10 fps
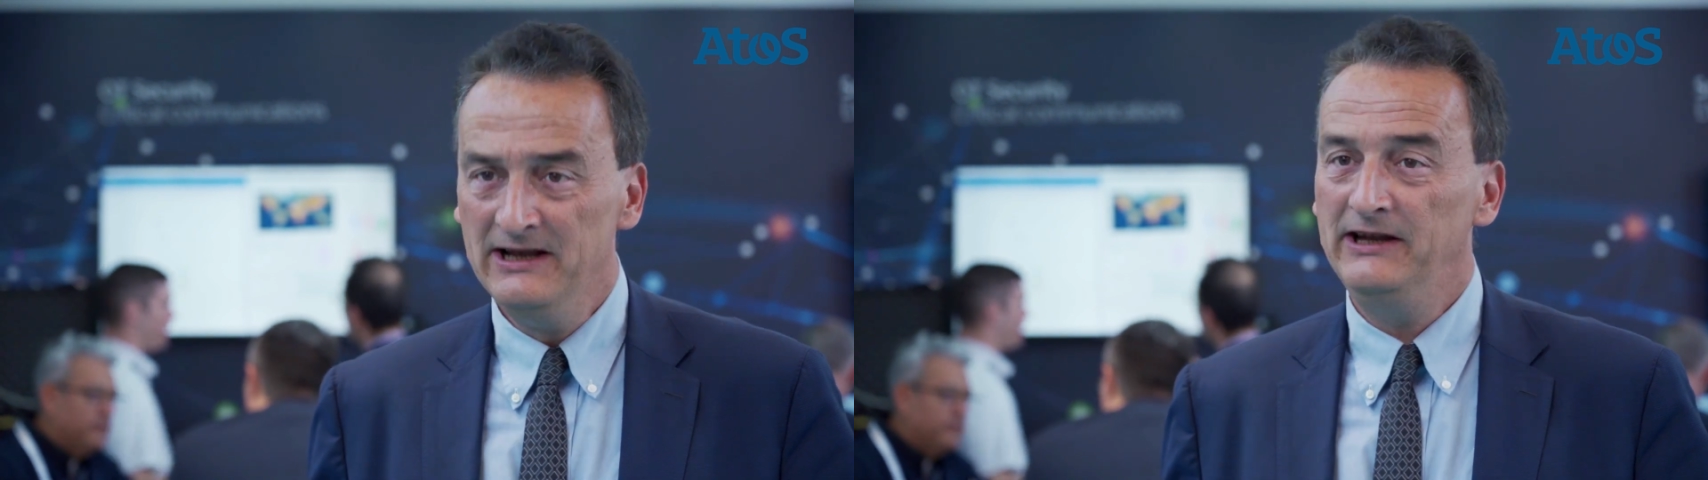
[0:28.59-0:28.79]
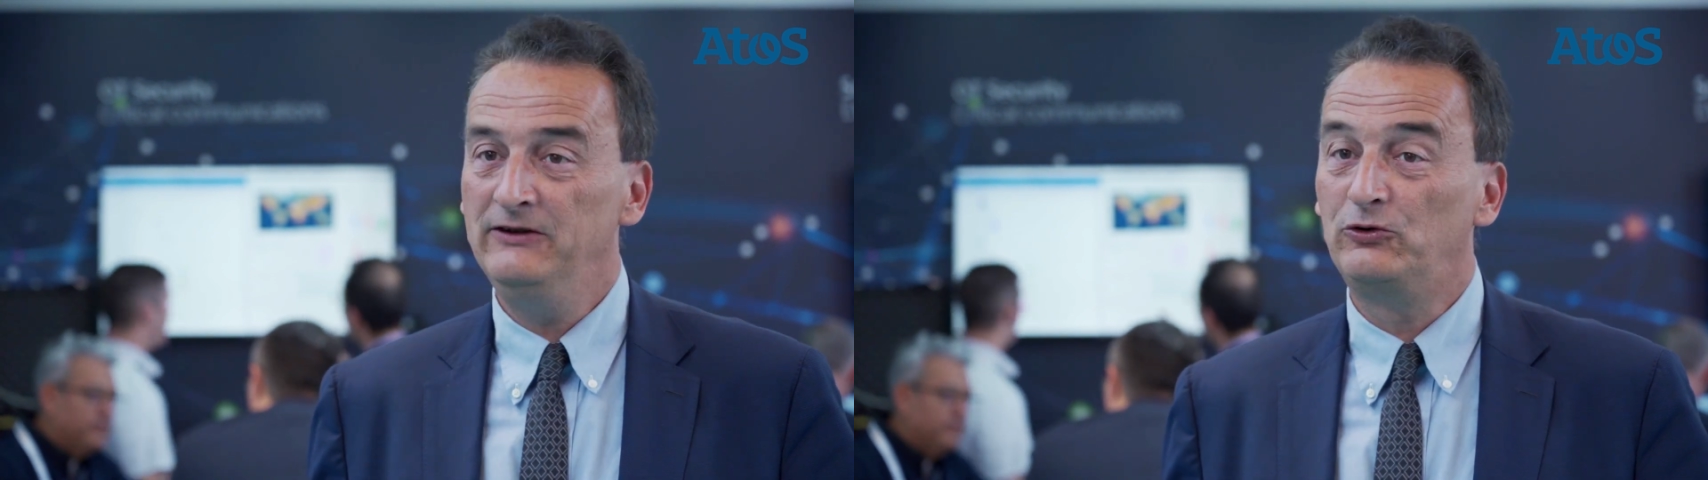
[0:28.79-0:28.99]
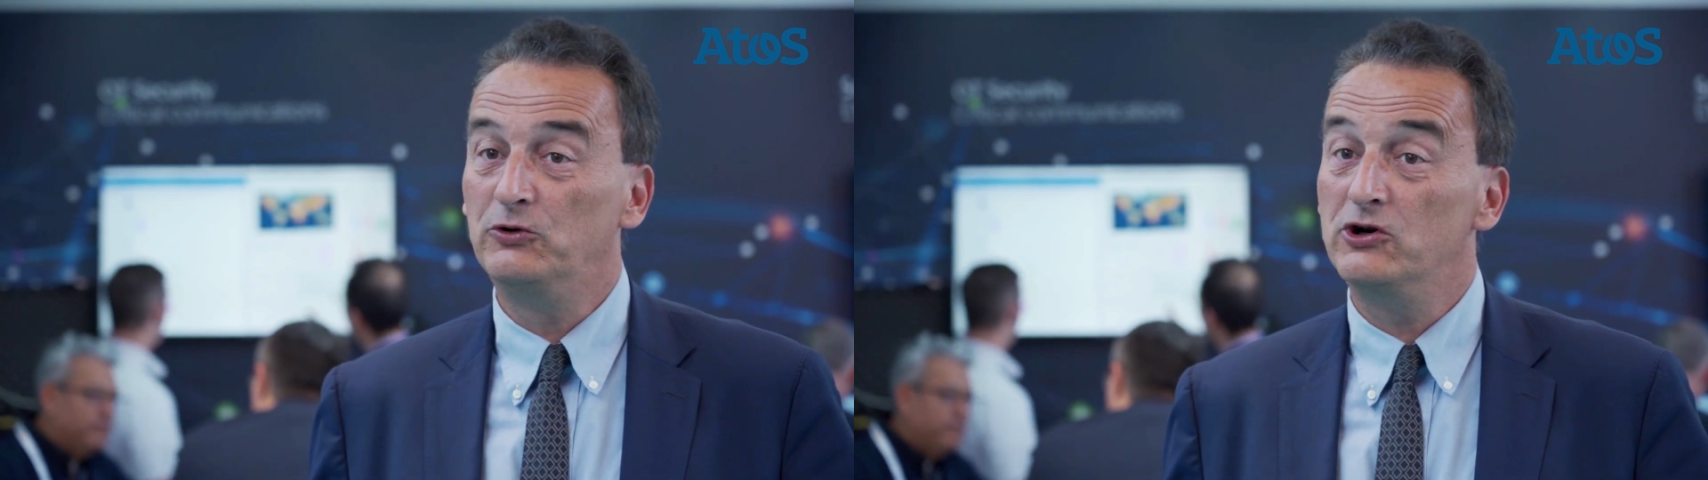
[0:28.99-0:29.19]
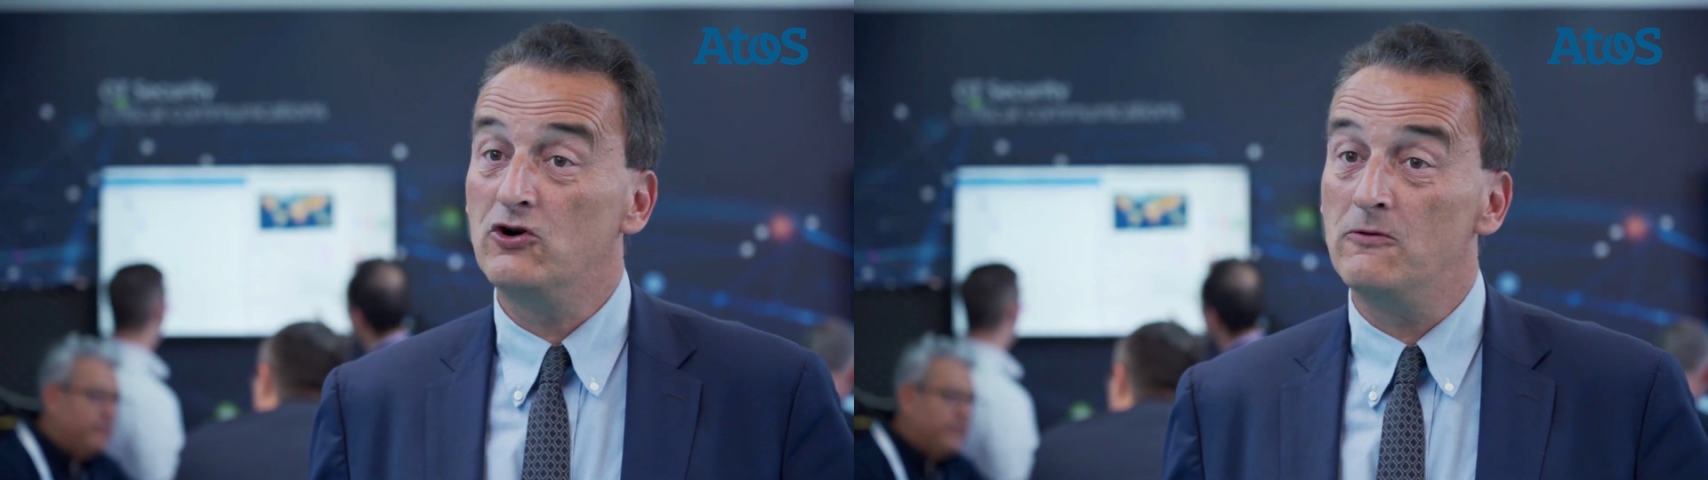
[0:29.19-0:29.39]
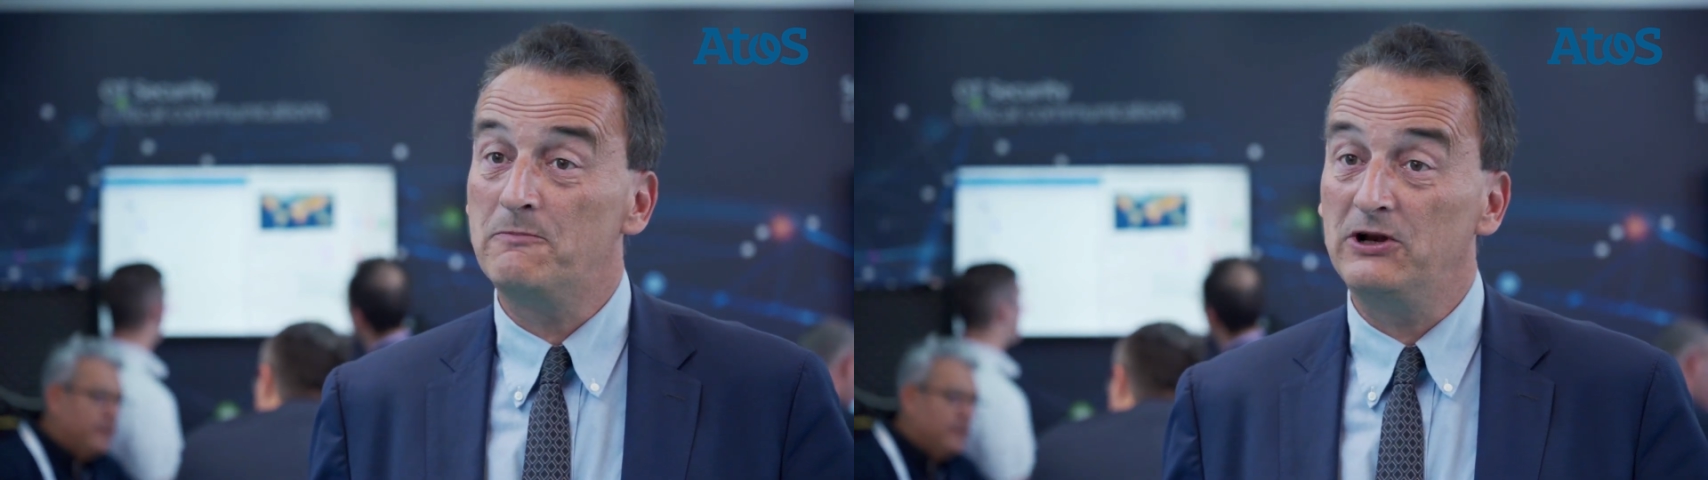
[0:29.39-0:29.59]
into a
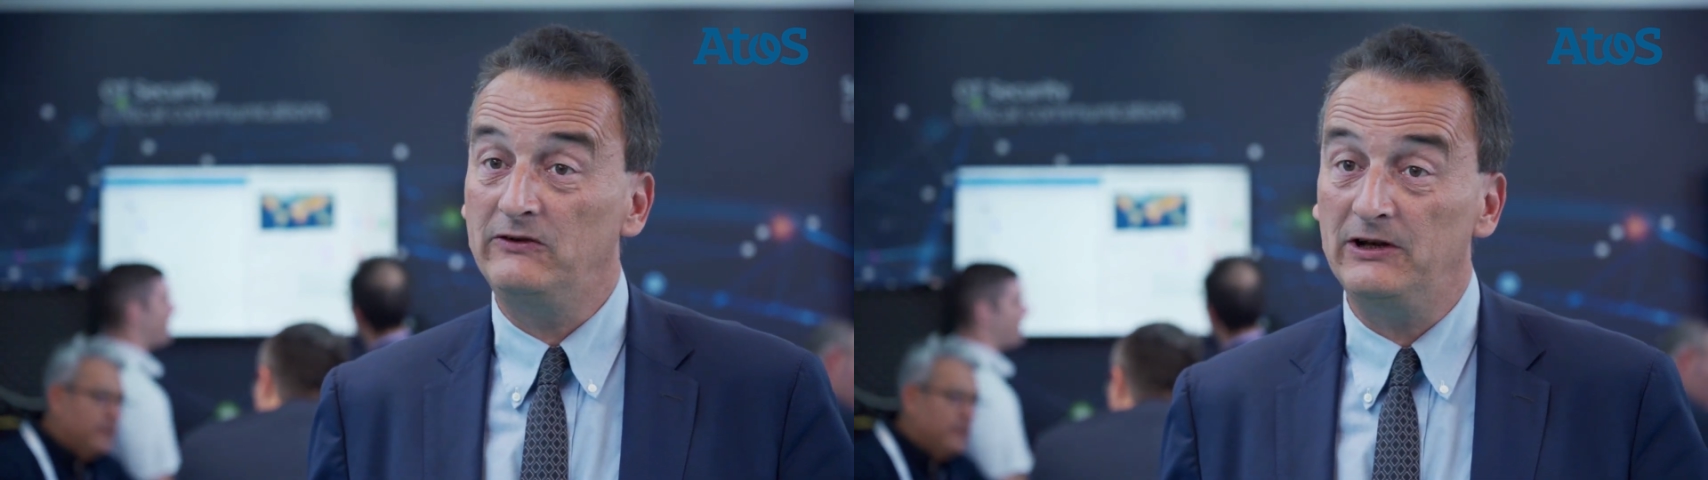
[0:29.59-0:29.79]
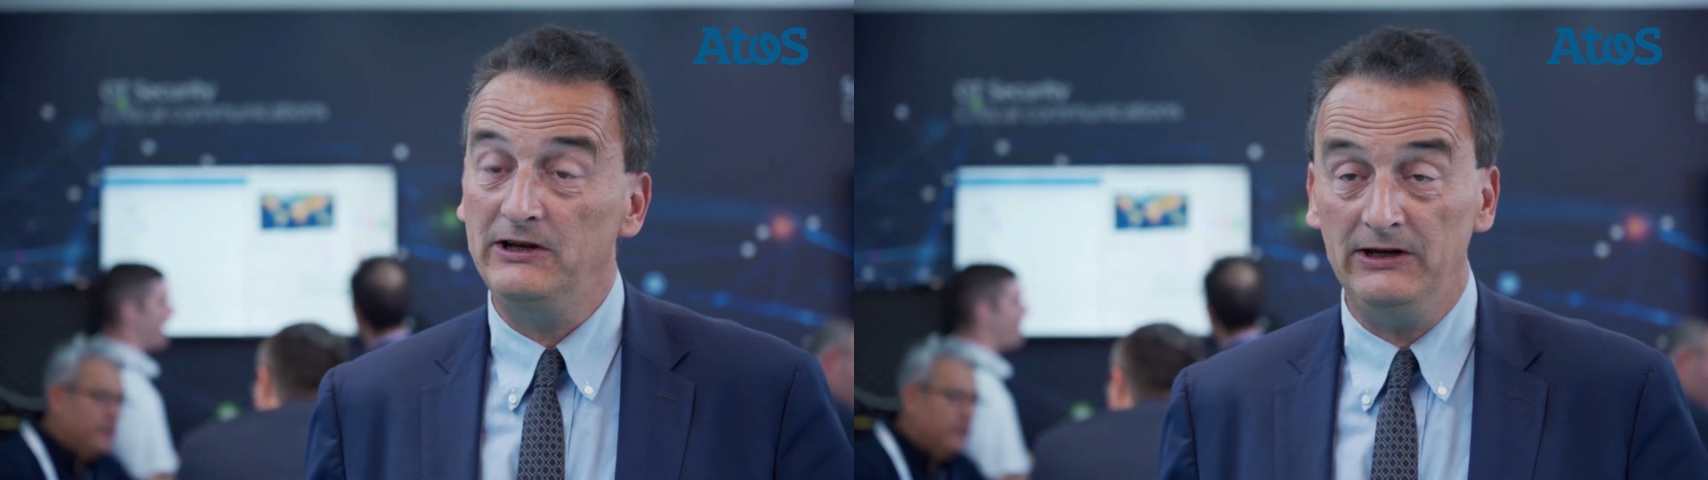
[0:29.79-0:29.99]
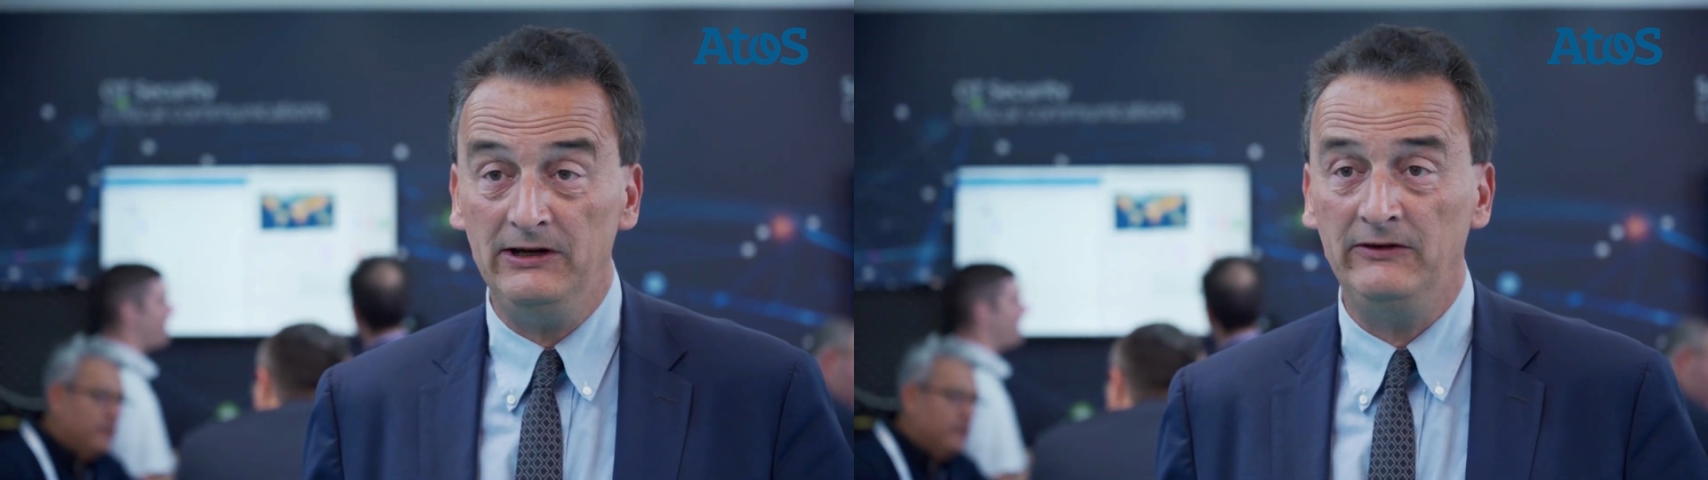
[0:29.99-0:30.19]
completely